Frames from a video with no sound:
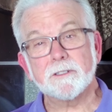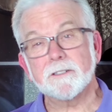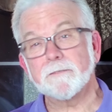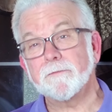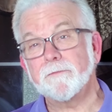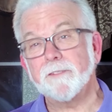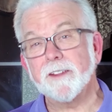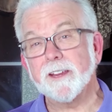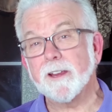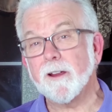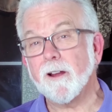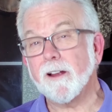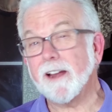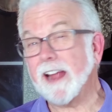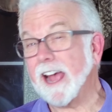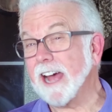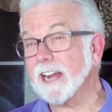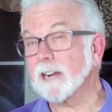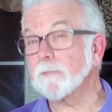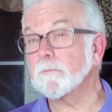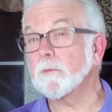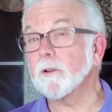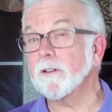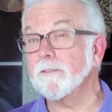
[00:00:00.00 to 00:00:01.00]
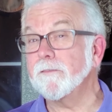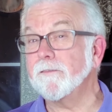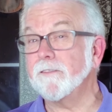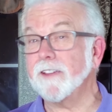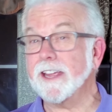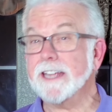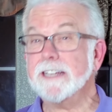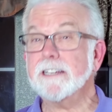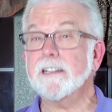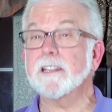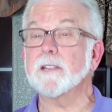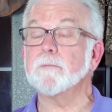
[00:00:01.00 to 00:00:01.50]
to figure out how to
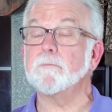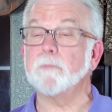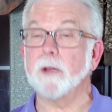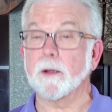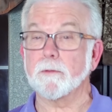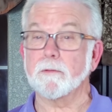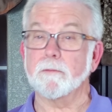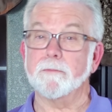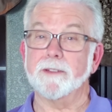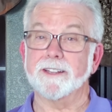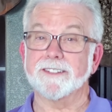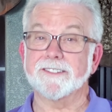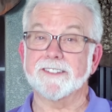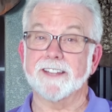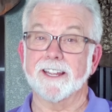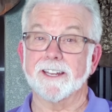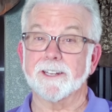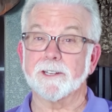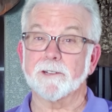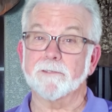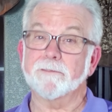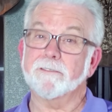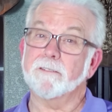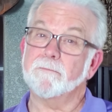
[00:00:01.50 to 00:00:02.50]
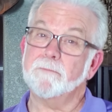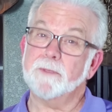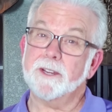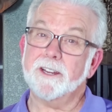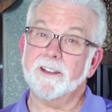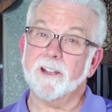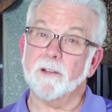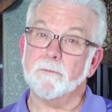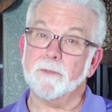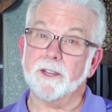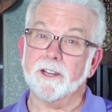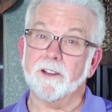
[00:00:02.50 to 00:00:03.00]
prevent the peppermint center from
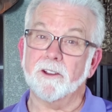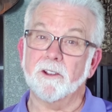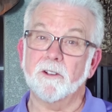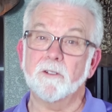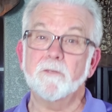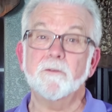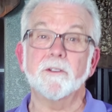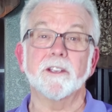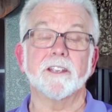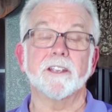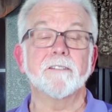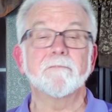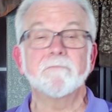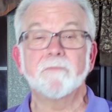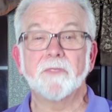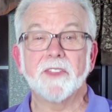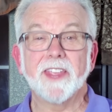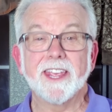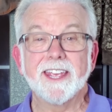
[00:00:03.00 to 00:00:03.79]
becoming gooey.